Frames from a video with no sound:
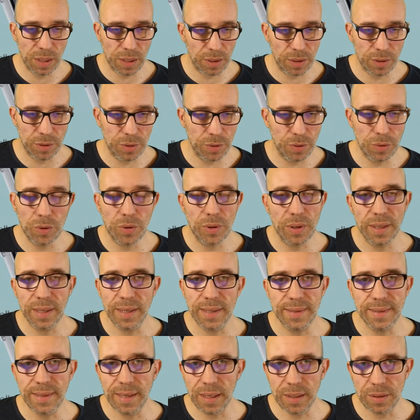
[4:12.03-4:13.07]
you don't
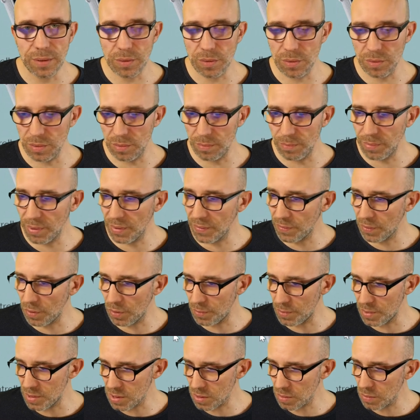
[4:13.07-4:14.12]
get that on
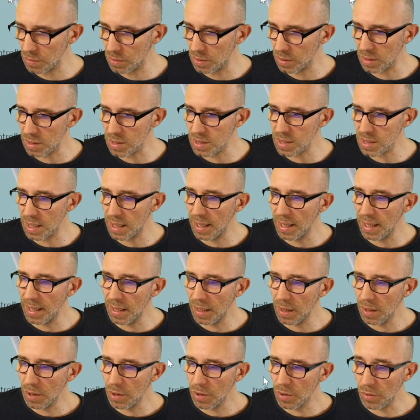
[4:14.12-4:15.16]
performance scooters.
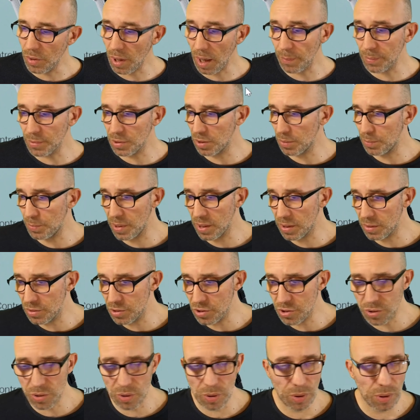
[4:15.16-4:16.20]
Raptor P
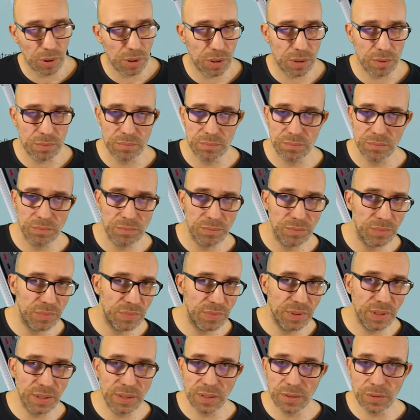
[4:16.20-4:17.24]
controller,
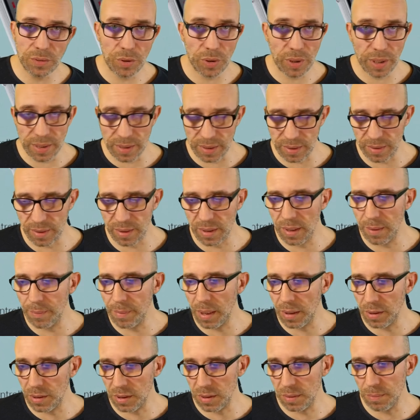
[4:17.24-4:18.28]
didn't know anything
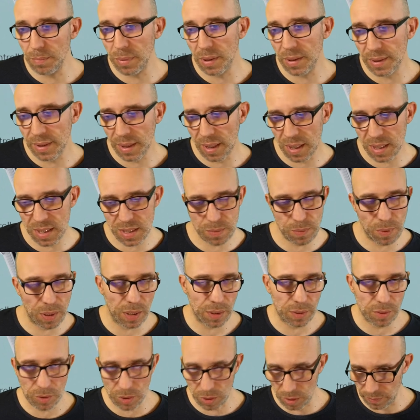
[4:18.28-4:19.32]
about it, but that's
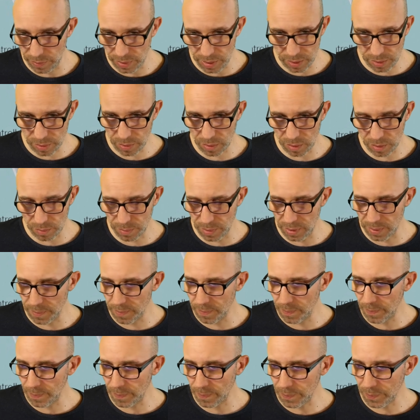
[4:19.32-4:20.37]
what Oliver told me.
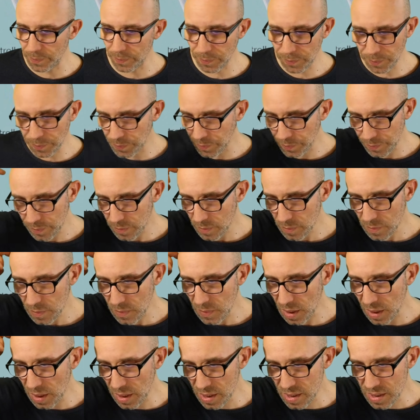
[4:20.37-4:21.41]

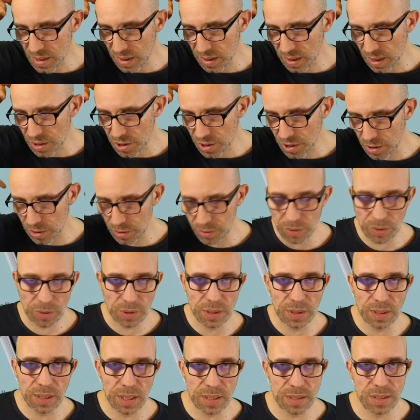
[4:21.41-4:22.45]
He said actually,
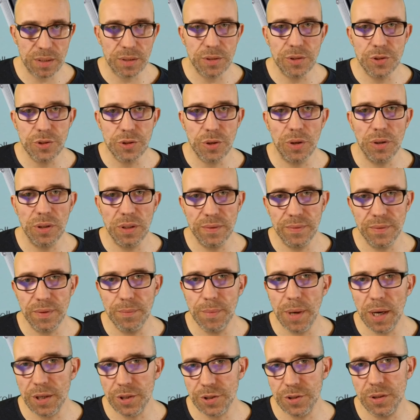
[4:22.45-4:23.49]
that's a controller from
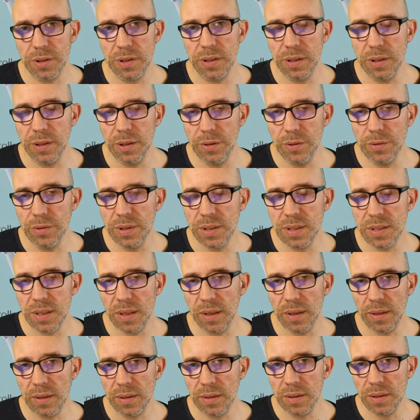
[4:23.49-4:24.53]
actually a
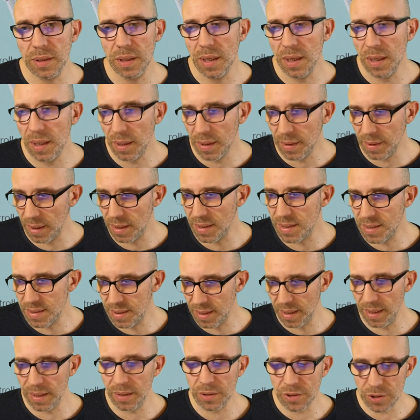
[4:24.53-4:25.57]
unicycle. That's
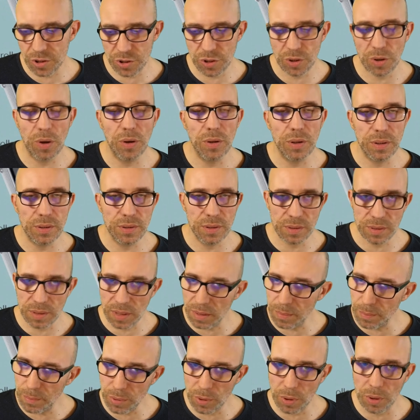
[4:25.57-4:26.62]
their controller that they
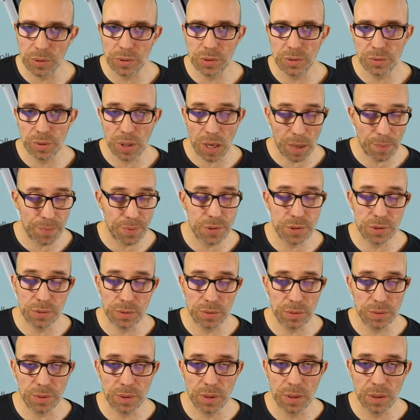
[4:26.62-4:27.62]
brought to absolute